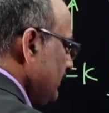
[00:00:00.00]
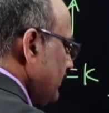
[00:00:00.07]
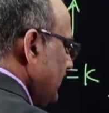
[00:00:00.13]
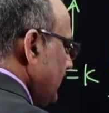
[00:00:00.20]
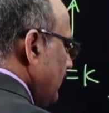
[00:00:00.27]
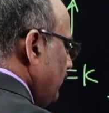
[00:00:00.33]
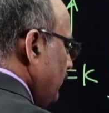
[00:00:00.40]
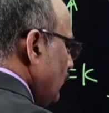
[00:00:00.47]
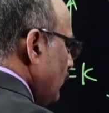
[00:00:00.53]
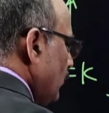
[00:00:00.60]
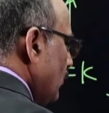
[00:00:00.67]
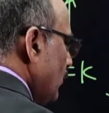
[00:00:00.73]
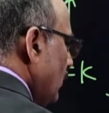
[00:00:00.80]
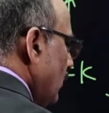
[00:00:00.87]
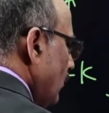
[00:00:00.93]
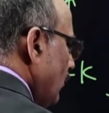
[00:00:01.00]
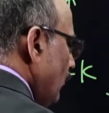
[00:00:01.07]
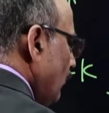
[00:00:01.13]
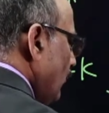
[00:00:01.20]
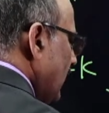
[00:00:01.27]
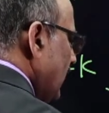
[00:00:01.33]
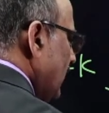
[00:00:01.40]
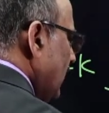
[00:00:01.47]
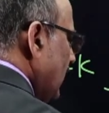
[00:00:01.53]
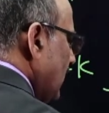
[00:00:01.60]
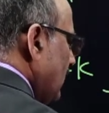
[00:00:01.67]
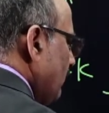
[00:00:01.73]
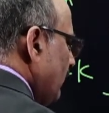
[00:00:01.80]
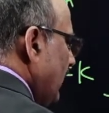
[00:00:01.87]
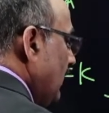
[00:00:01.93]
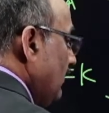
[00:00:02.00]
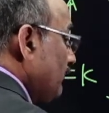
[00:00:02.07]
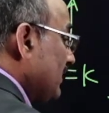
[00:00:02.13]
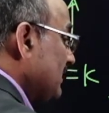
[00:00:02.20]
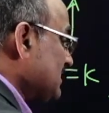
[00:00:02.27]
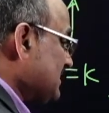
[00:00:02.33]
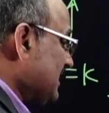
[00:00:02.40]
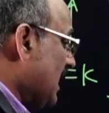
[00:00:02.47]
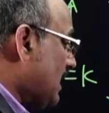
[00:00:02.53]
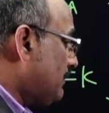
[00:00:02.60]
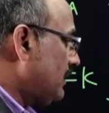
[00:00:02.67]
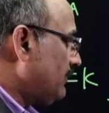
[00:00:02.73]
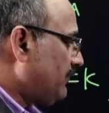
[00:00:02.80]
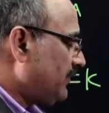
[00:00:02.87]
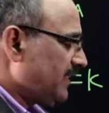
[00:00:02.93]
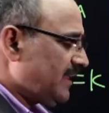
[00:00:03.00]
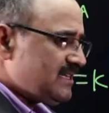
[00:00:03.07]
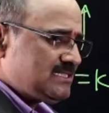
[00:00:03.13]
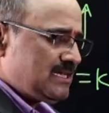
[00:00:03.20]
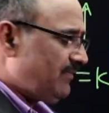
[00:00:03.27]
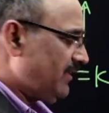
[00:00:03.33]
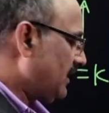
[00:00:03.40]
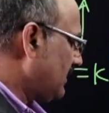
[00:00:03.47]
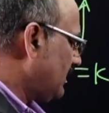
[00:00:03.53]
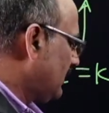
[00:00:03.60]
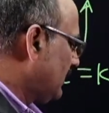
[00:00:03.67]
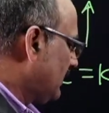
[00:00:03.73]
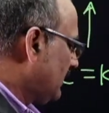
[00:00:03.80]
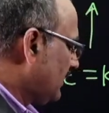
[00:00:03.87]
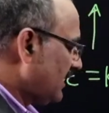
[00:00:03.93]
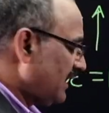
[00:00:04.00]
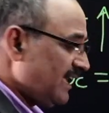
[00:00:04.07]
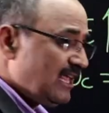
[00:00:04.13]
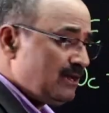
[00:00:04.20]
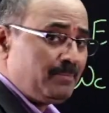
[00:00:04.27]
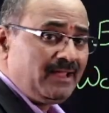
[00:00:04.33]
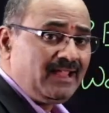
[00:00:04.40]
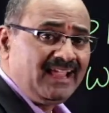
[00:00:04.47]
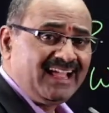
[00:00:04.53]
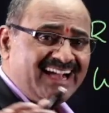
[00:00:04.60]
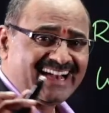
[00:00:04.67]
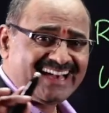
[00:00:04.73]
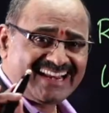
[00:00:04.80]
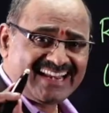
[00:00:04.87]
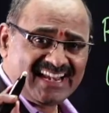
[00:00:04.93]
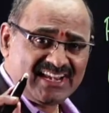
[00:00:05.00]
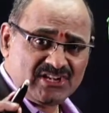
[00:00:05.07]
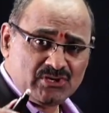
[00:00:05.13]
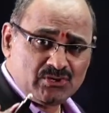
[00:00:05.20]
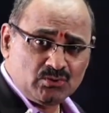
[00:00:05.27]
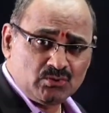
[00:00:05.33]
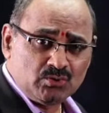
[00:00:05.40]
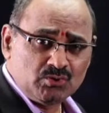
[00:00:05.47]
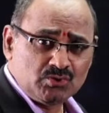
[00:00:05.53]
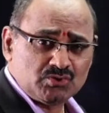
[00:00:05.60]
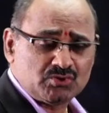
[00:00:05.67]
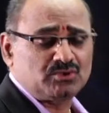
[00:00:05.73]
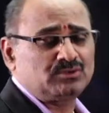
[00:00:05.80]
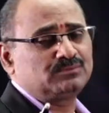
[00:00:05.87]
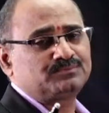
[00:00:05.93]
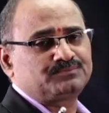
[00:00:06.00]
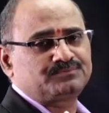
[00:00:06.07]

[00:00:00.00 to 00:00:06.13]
therefore work required for the same refrigeration effect can be reduced.